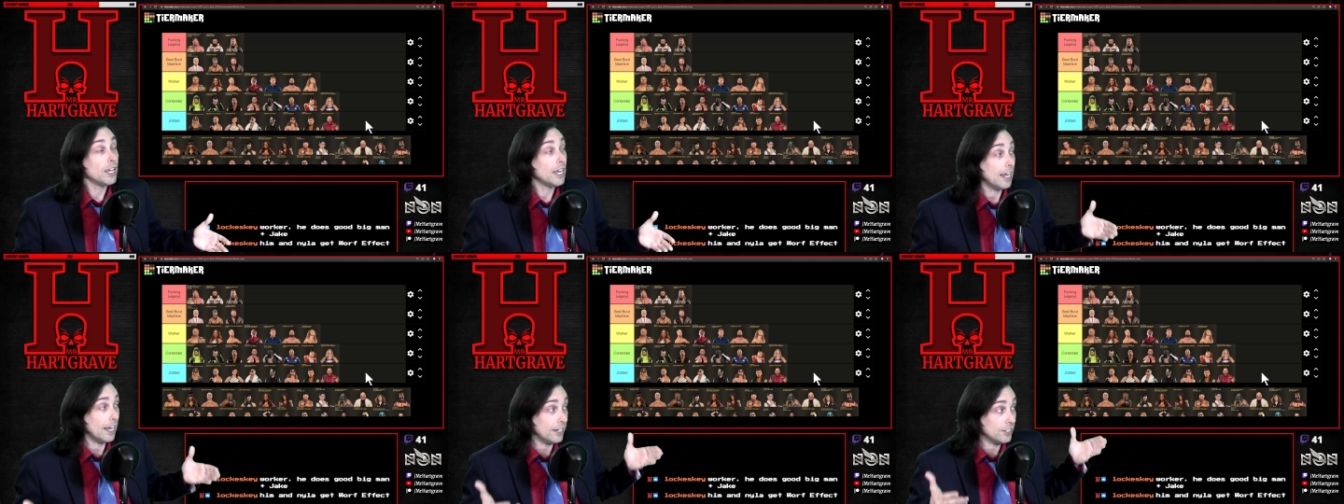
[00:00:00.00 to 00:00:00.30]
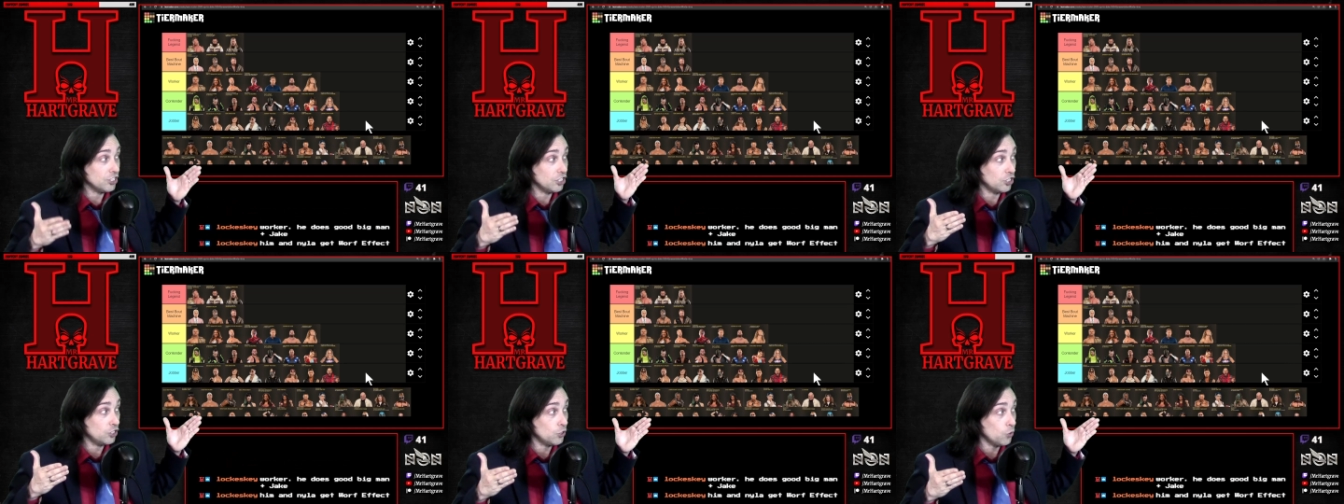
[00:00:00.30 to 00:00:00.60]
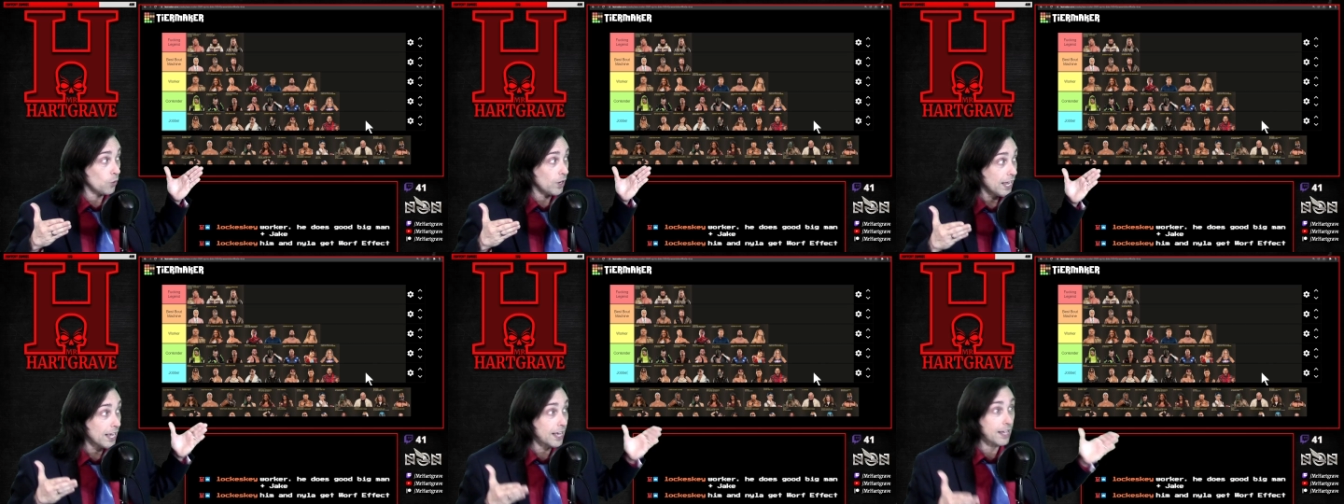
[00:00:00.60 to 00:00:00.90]
until you
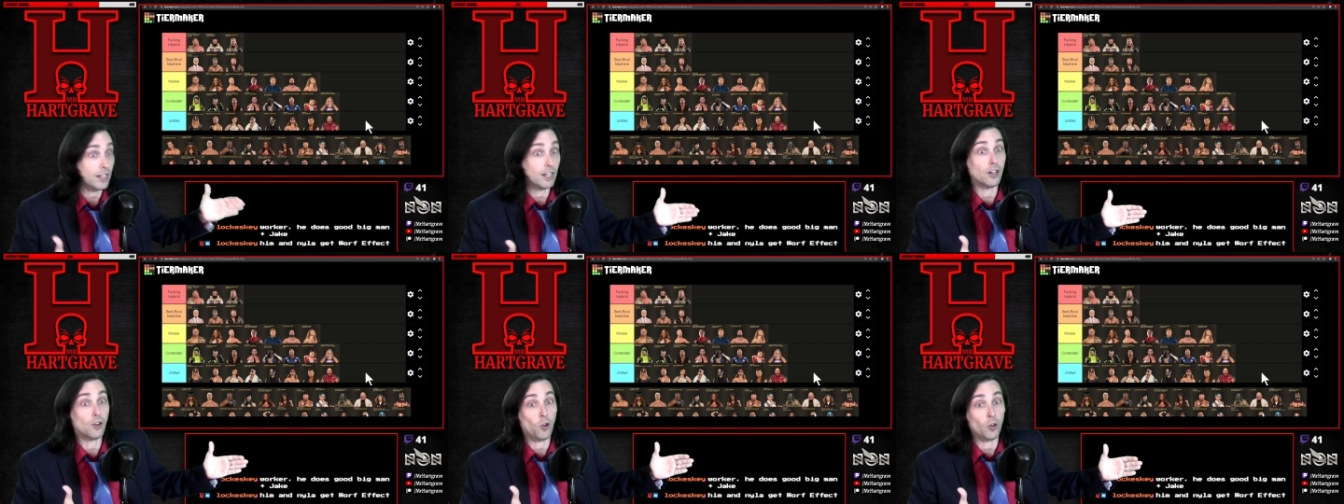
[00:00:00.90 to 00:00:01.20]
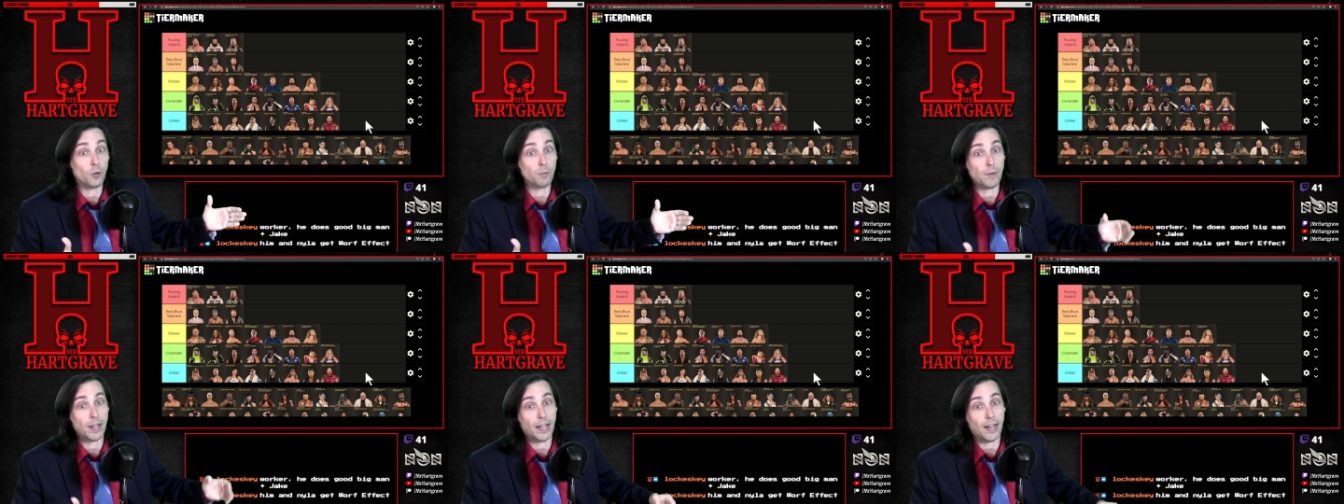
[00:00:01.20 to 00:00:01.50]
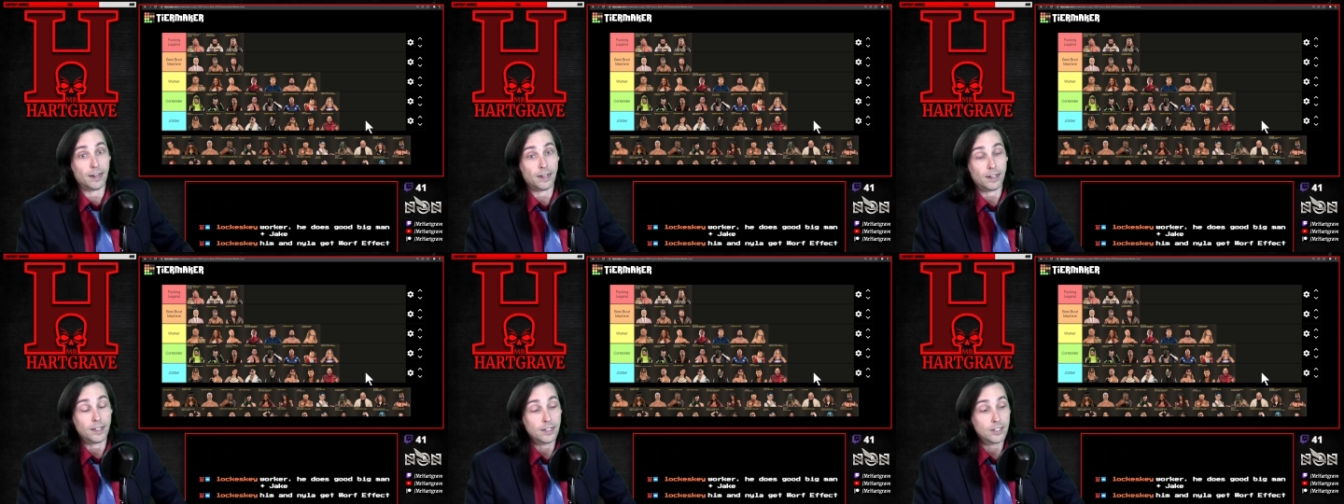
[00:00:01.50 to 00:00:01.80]
hit an old
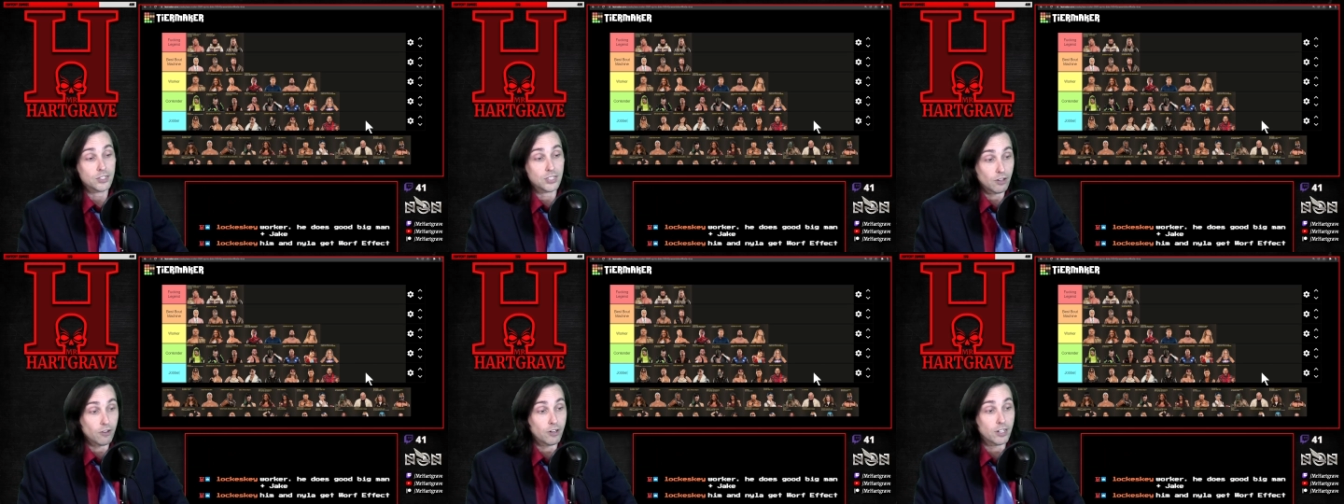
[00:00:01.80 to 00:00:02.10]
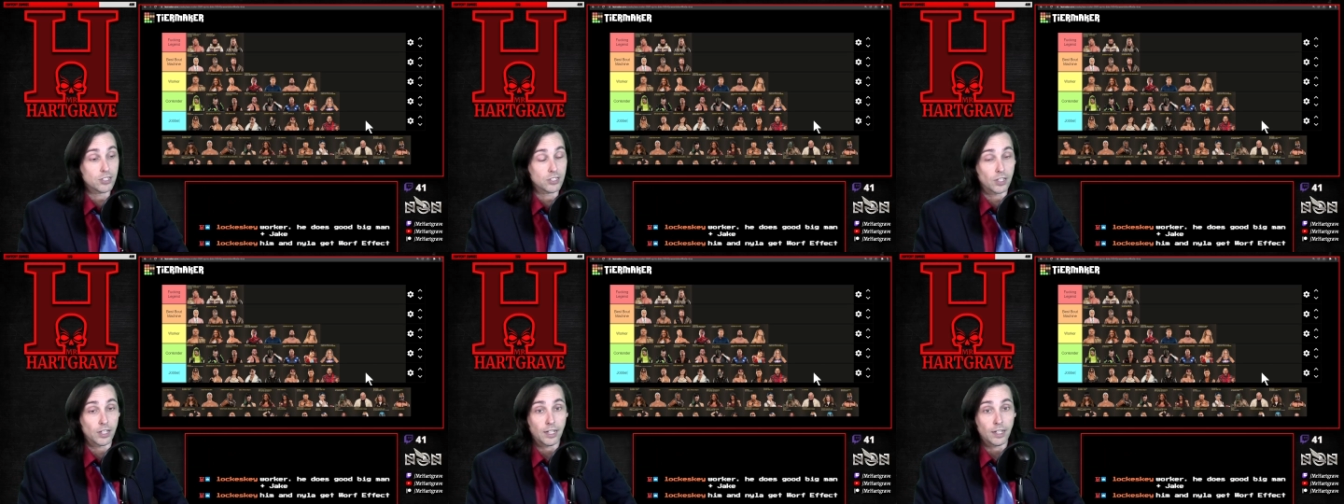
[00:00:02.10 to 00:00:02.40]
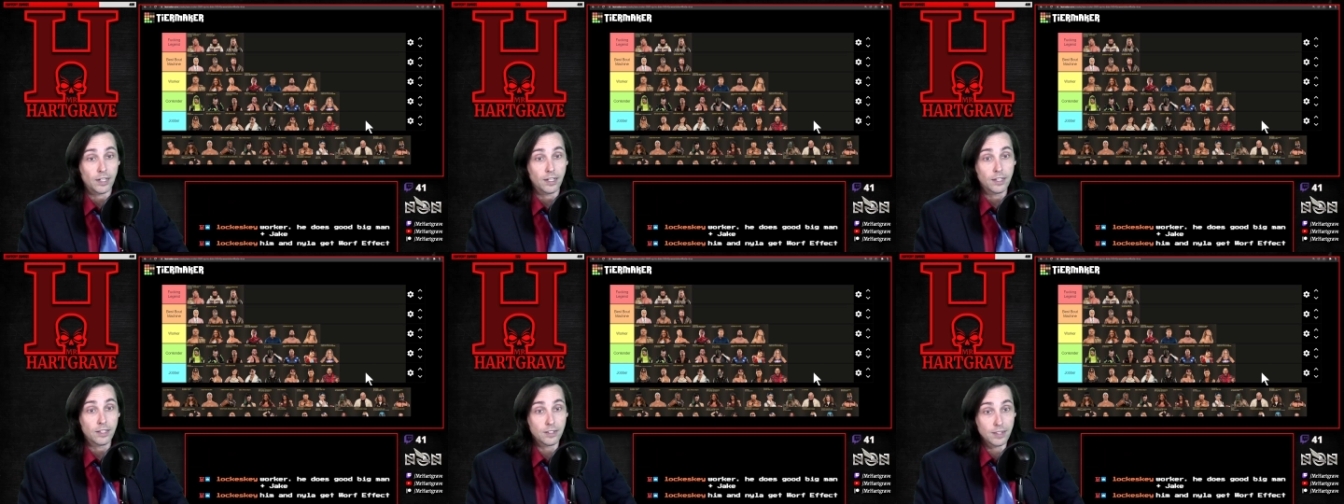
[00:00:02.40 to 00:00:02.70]
man. Seriously,
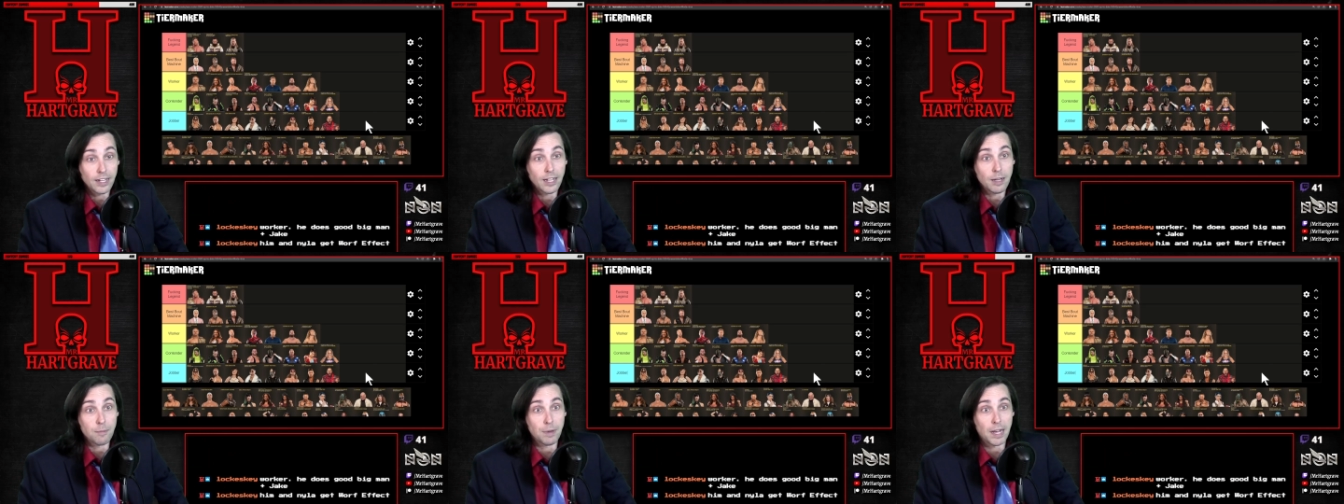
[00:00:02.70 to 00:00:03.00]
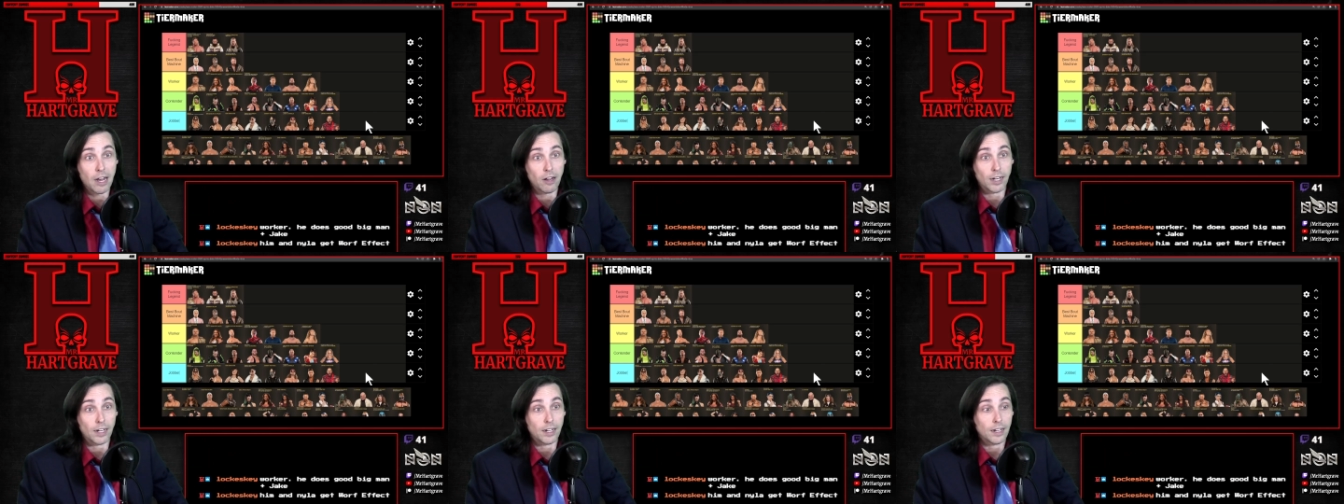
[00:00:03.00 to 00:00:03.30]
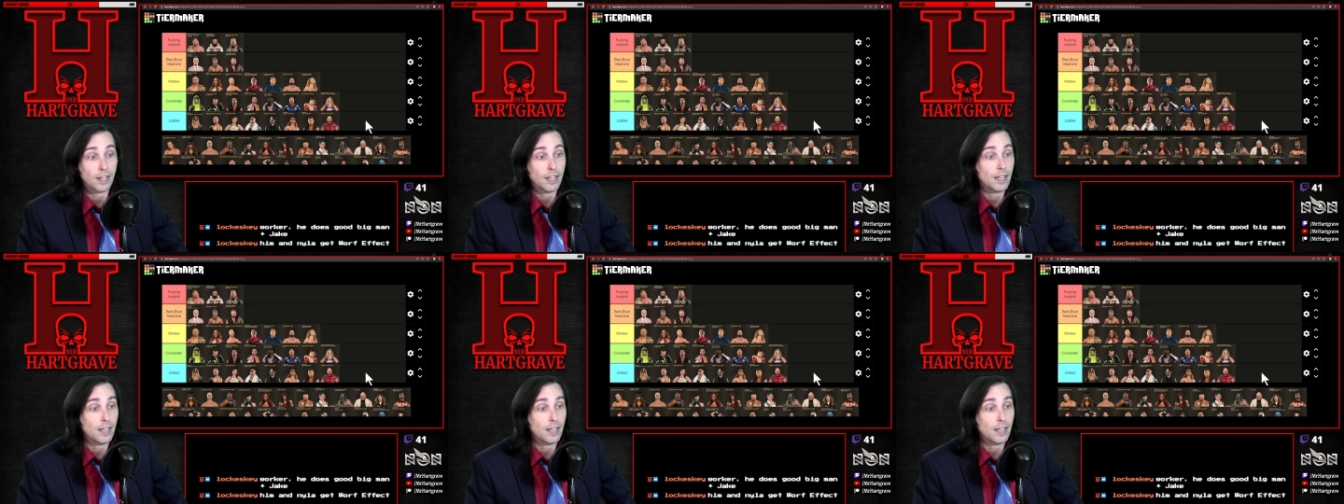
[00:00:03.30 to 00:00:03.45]
think about it.